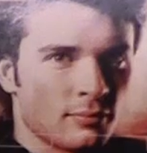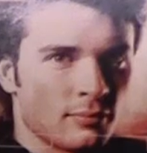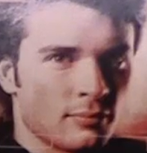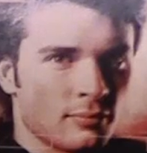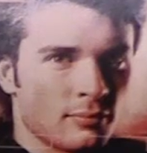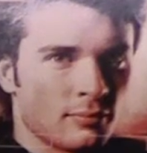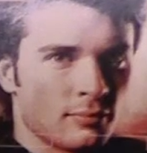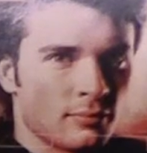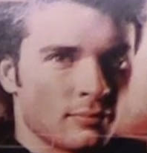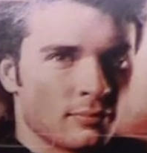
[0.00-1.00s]

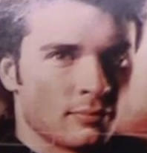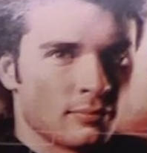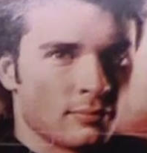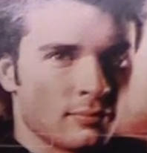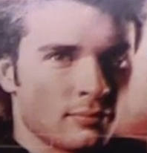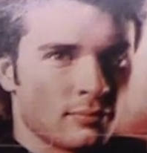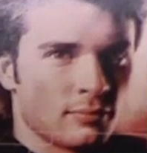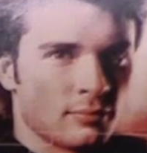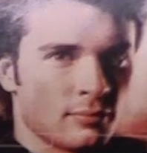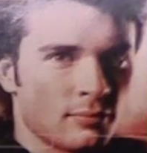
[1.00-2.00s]

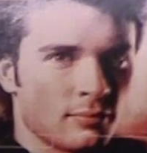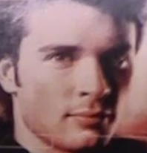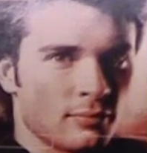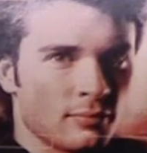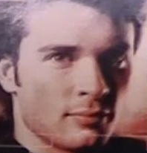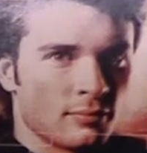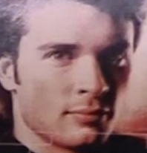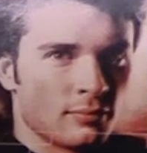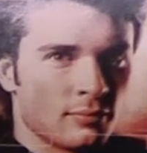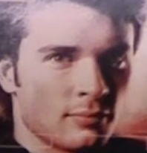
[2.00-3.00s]

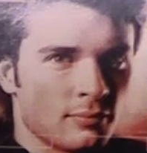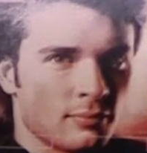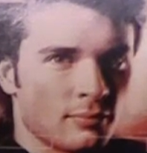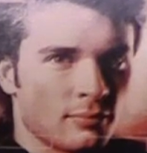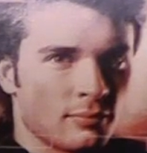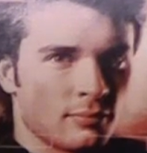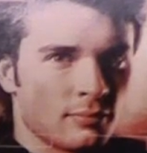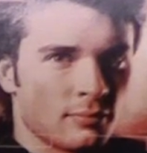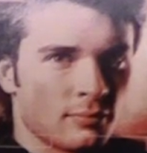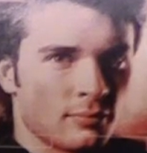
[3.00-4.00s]

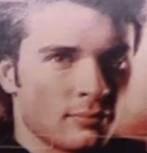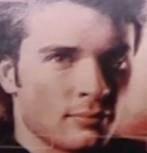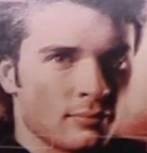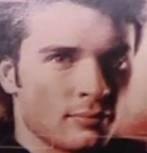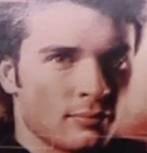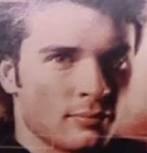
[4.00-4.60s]
(not speaking)